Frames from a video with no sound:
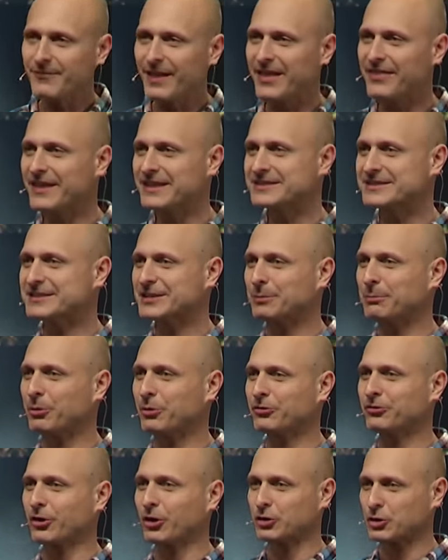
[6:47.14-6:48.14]
that
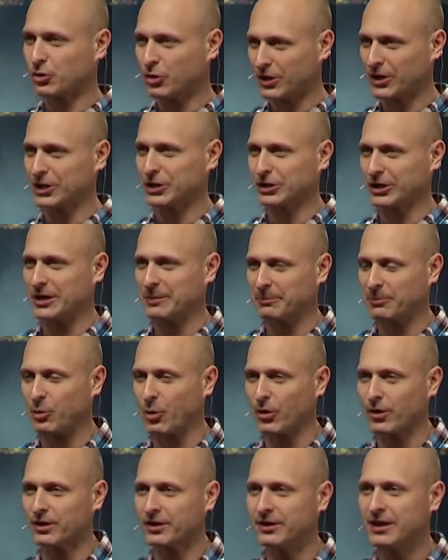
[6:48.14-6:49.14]
symbols are critically
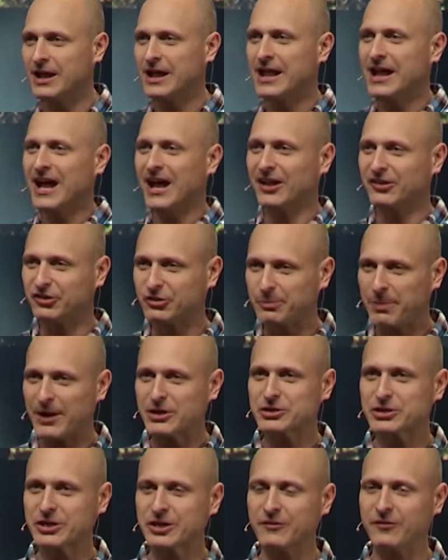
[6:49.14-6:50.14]
important,
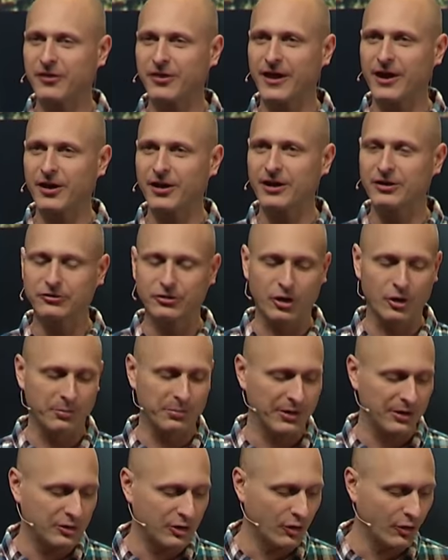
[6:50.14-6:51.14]
especially if they're
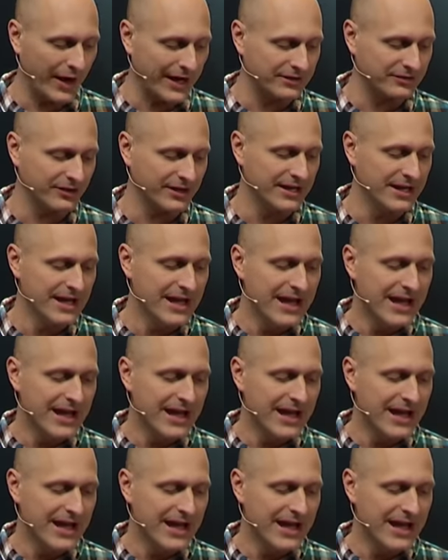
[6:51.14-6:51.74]
interpreted correctly.